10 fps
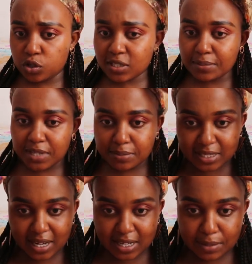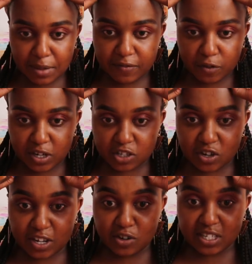You know, sometimes that I buy
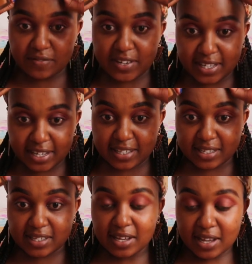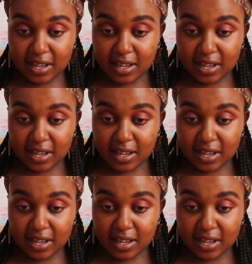foundation, I don't even test.